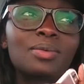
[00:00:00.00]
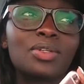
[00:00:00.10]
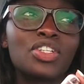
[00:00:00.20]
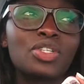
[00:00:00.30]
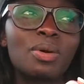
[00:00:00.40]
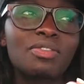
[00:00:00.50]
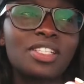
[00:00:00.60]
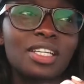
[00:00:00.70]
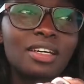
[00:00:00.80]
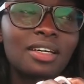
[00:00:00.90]
What did you want
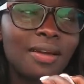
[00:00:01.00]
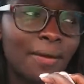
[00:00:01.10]
for dinner?